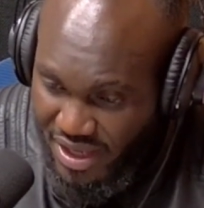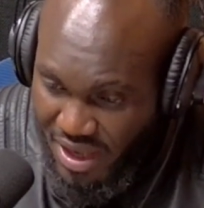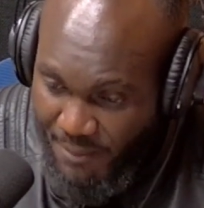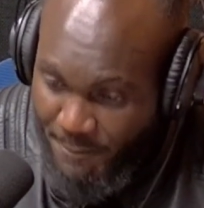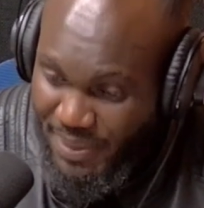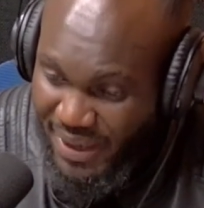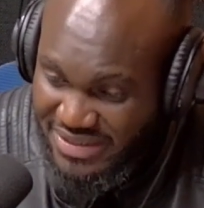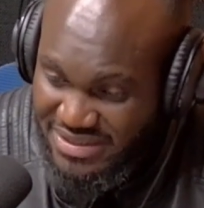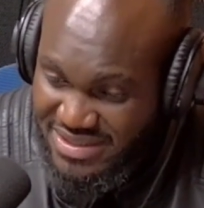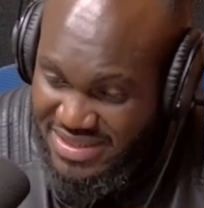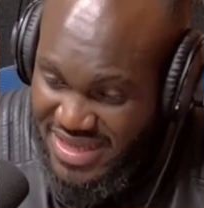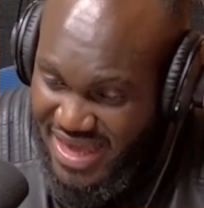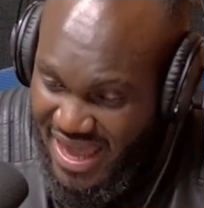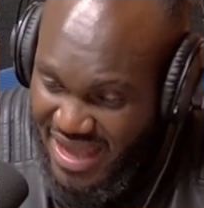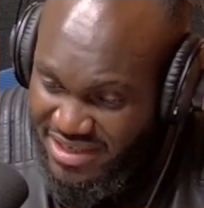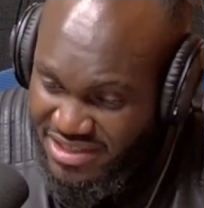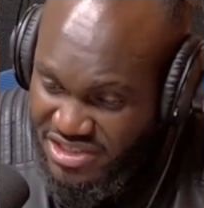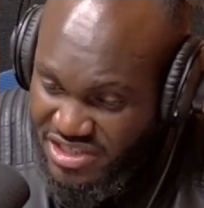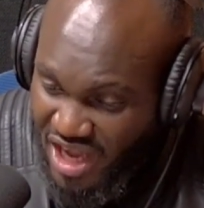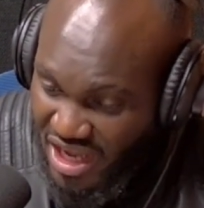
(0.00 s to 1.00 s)
But the
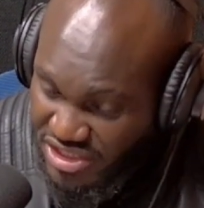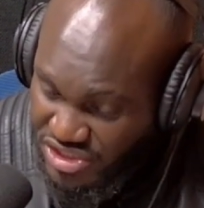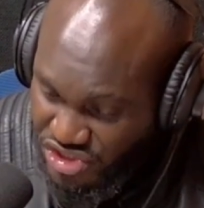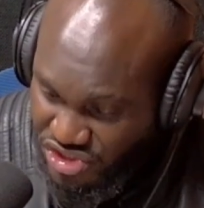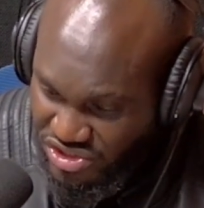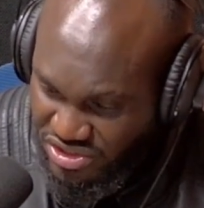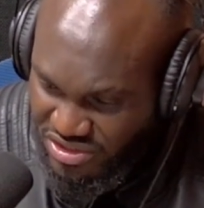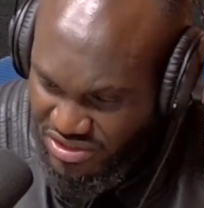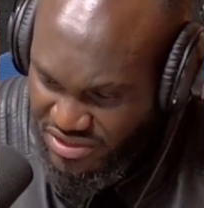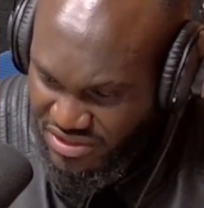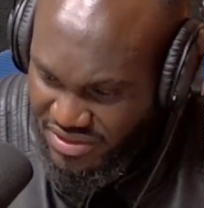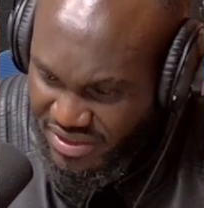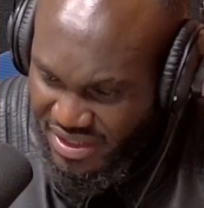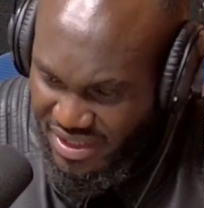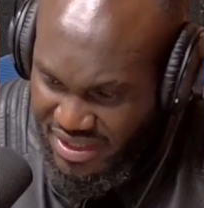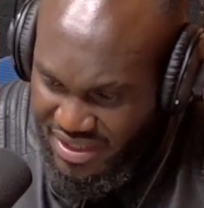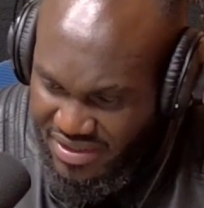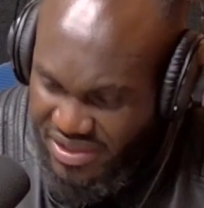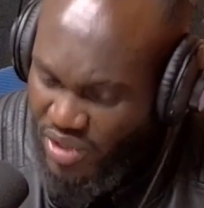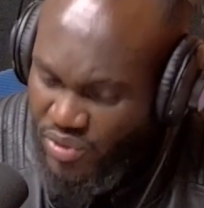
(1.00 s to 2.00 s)
intention,
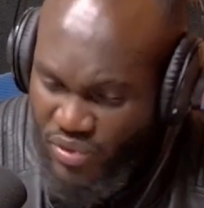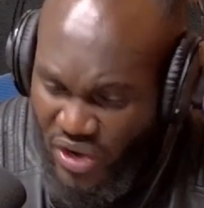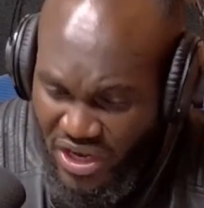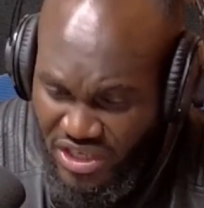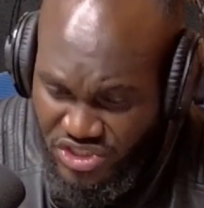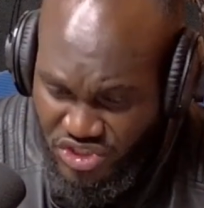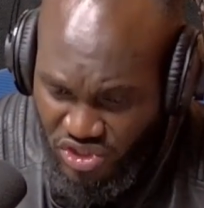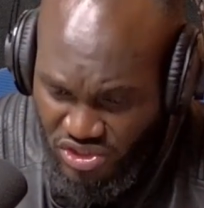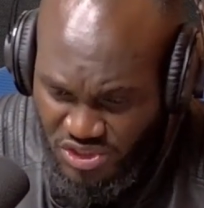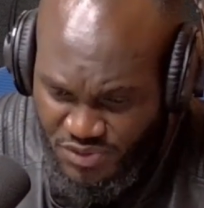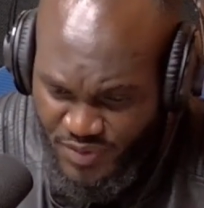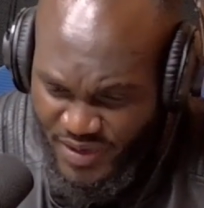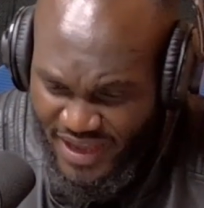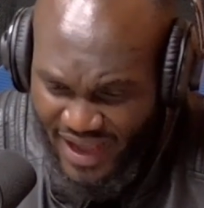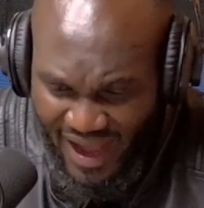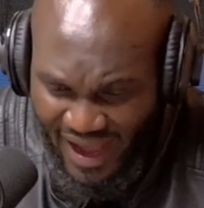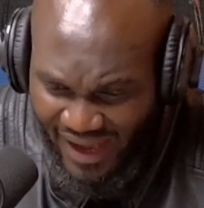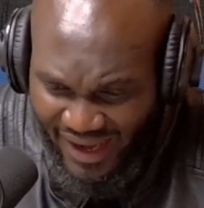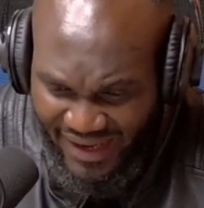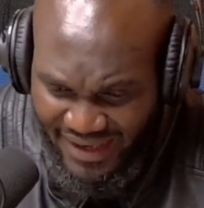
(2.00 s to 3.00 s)
the reasons
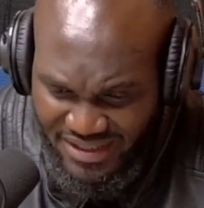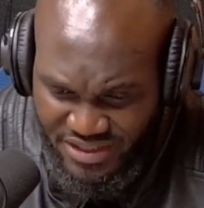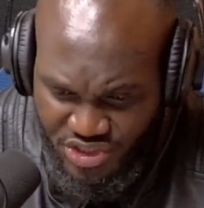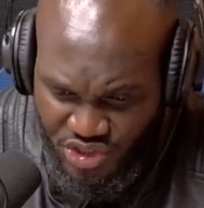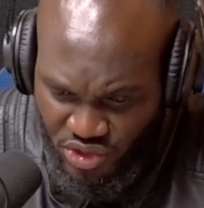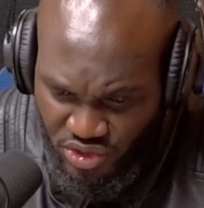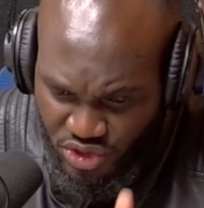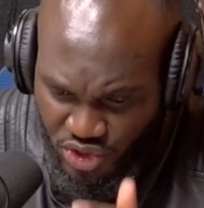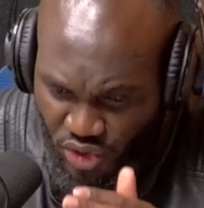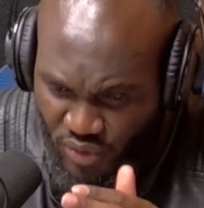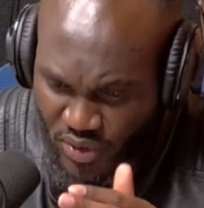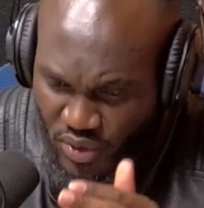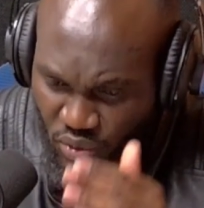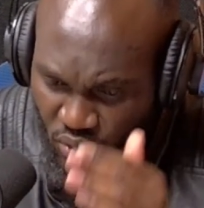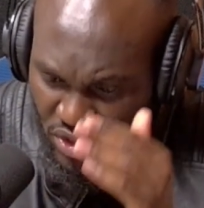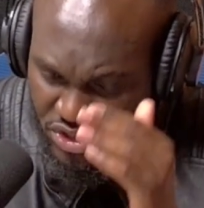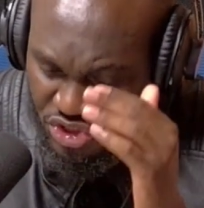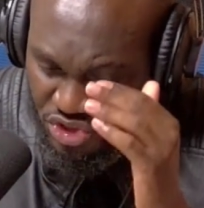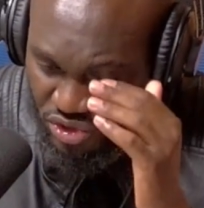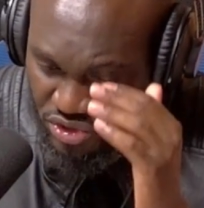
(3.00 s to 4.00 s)
behind you doing
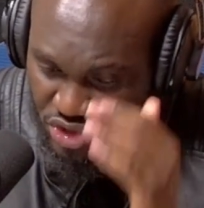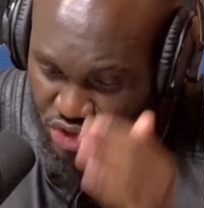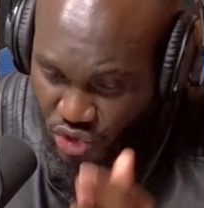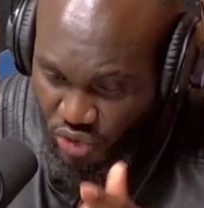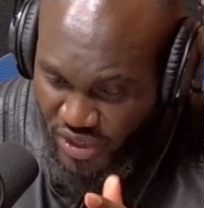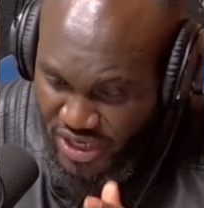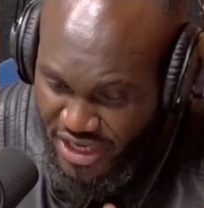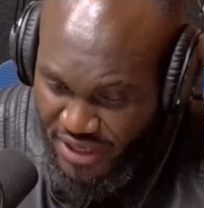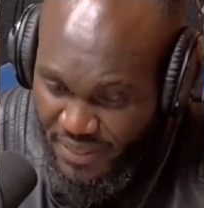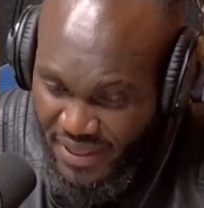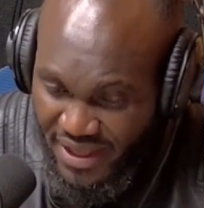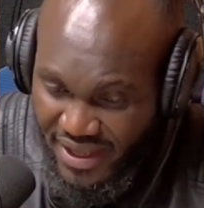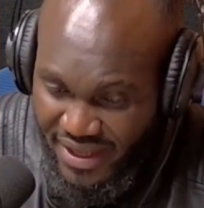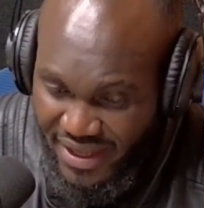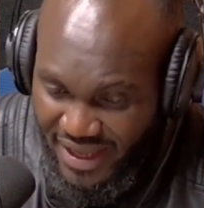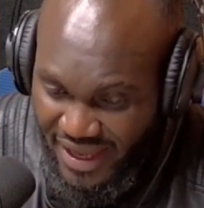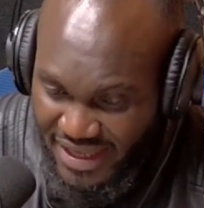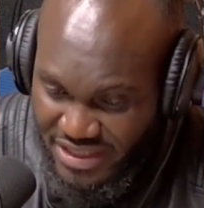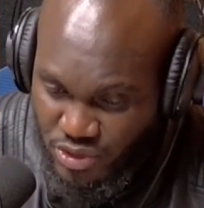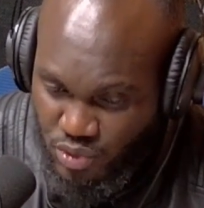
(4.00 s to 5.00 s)
what you're doing
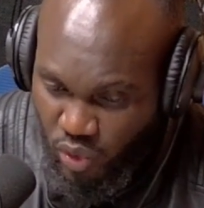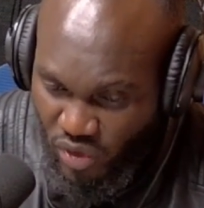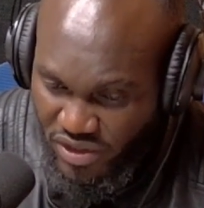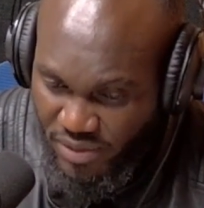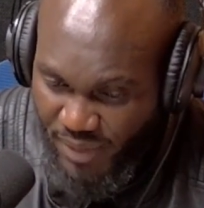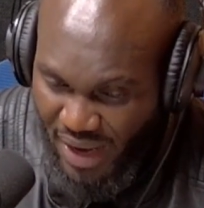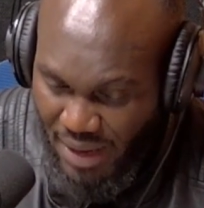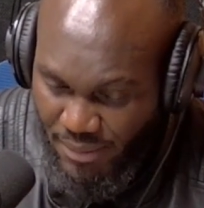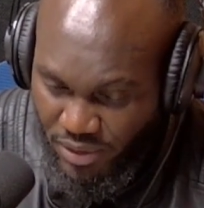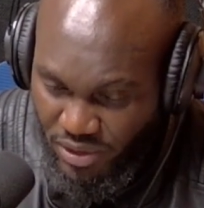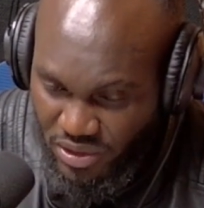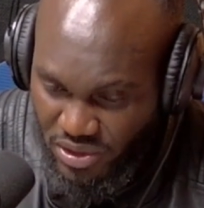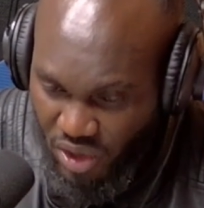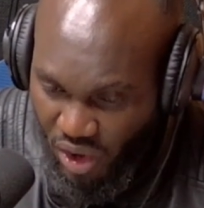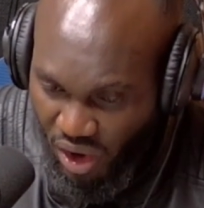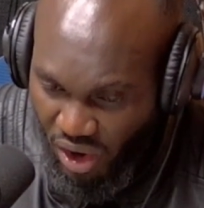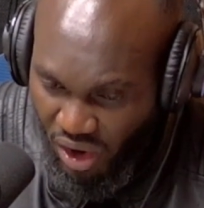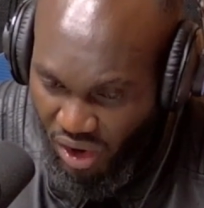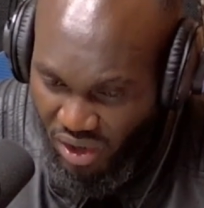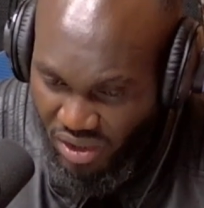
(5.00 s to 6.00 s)
is what the Bible
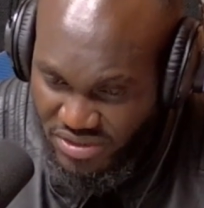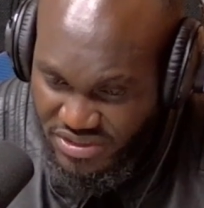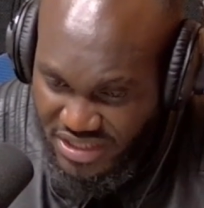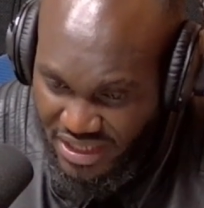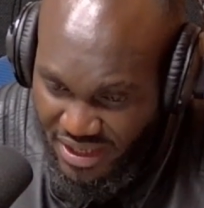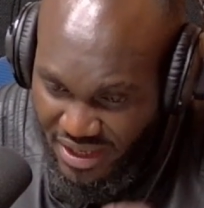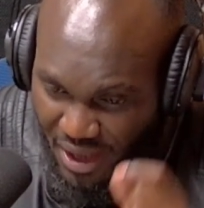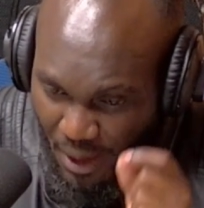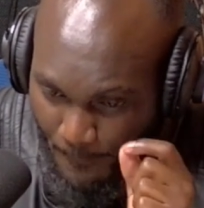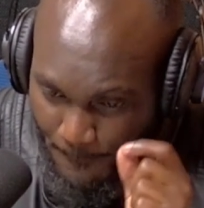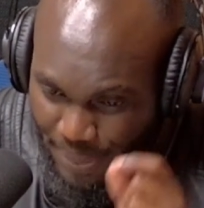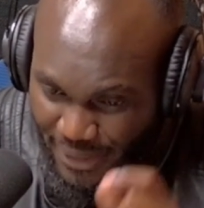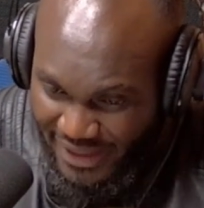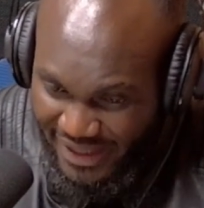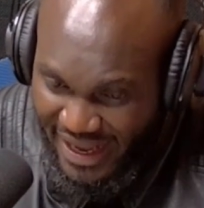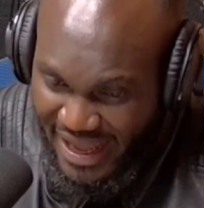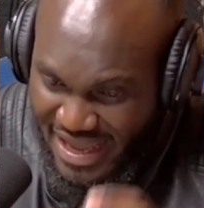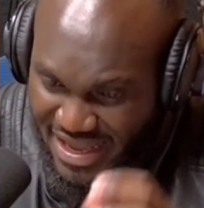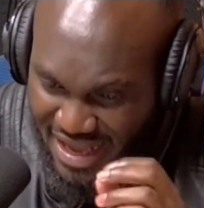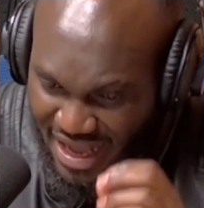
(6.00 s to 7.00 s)
calls
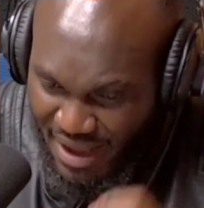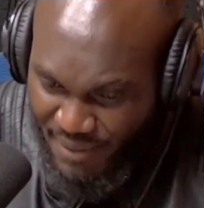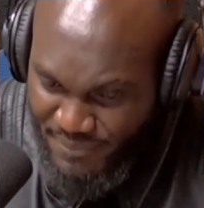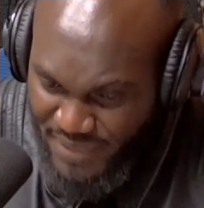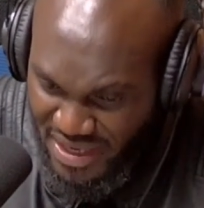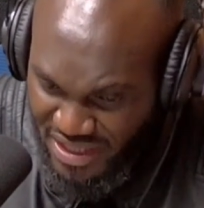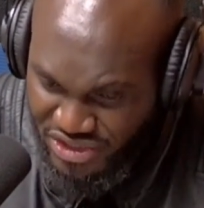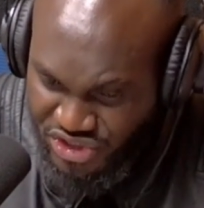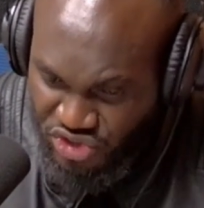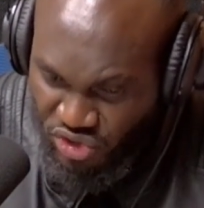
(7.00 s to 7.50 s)
praying amiss or